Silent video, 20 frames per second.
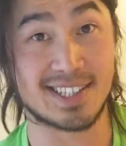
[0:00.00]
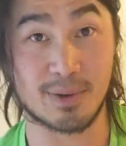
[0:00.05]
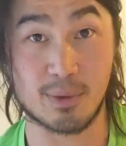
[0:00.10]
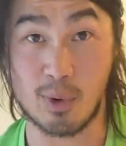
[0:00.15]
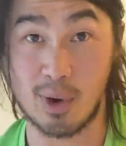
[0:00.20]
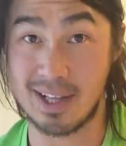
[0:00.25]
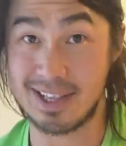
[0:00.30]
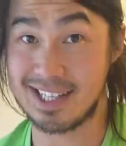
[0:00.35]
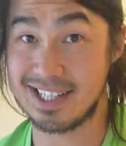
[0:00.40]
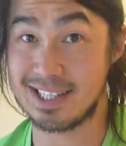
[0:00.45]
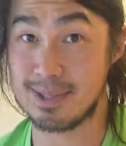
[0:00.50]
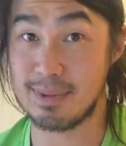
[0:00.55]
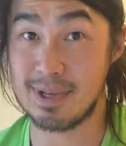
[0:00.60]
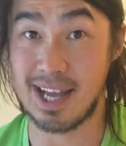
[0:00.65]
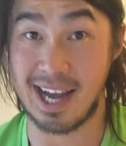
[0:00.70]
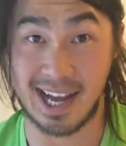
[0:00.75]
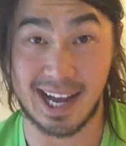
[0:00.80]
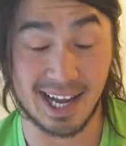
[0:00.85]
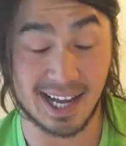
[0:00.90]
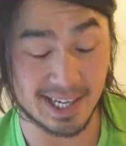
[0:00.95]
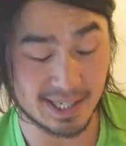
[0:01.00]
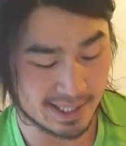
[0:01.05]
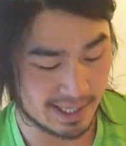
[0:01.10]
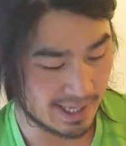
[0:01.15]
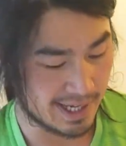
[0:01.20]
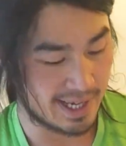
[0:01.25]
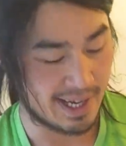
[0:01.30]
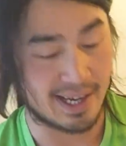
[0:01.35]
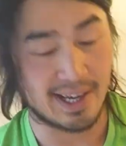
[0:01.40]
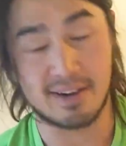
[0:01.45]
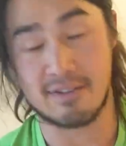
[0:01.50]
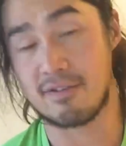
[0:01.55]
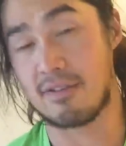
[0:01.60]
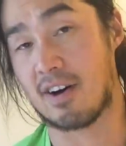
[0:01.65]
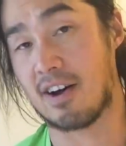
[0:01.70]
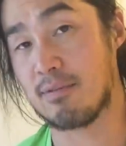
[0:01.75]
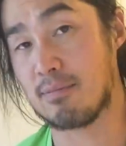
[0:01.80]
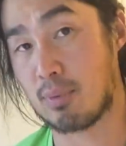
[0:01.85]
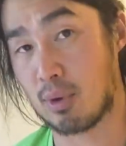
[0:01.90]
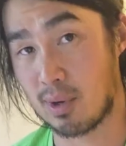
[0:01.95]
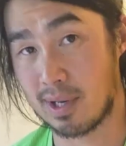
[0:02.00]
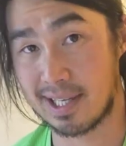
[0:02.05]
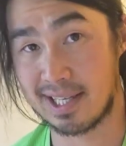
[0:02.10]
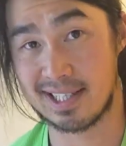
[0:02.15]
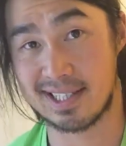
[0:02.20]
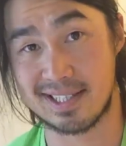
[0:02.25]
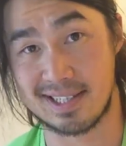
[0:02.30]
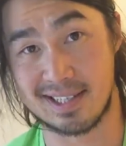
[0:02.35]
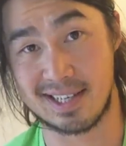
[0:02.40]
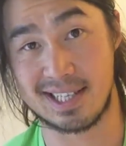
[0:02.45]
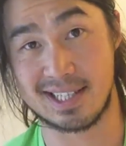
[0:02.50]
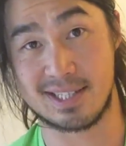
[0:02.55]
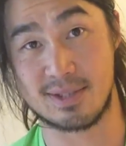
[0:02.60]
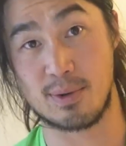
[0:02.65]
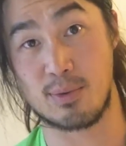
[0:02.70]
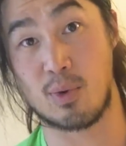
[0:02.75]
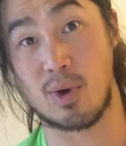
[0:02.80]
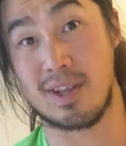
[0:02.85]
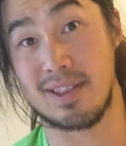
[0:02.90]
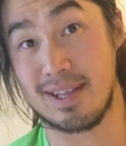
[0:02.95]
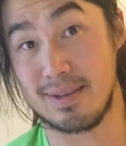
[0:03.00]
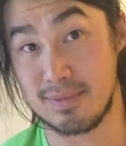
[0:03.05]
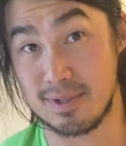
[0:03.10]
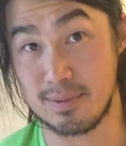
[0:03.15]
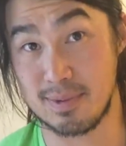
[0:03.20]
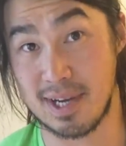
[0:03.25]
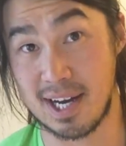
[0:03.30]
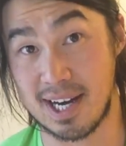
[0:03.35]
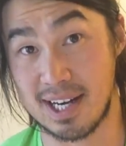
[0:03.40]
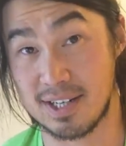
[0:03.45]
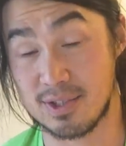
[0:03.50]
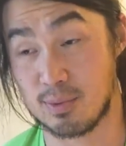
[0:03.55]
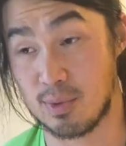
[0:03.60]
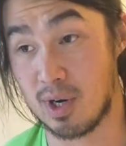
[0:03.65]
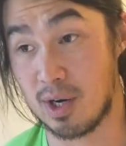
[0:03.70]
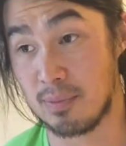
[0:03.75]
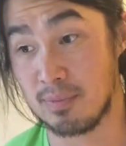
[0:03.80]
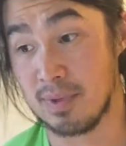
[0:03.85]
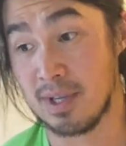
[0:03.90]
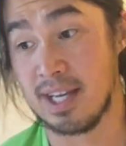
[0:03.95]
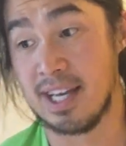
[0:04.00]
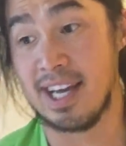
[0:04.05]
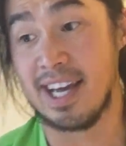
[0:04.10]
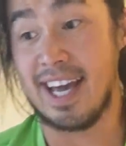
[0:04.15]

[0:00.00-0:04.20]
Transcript: Now we want these to be hard, and 5 pulling exercises, so we want them to be hard as well.